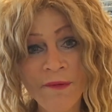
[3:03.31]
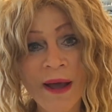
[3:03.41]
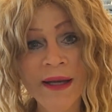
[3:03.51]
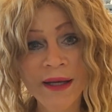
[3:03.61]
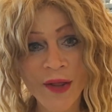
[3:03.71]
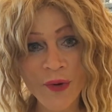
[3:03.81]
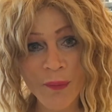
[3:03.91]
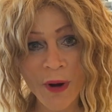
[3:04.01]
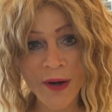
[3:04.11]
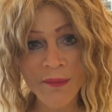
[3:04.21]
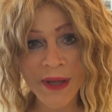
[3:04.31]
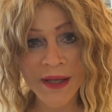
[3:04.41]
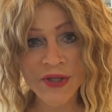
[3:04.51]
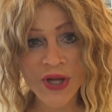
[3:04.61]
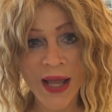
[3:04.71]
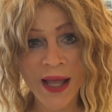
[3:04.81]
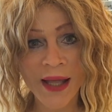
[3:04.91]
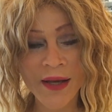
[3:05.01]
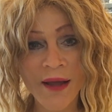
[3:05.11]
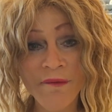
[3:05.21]
finding another apartment
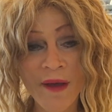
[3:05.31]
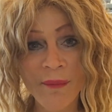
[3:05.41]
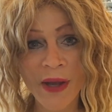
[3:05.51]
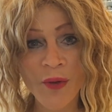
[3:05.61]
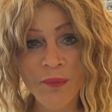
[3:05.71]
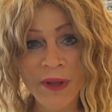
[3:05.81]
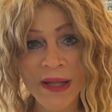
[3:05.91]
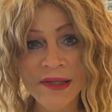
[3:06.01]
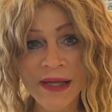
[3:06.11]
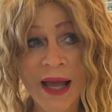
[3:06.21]
and found my own place.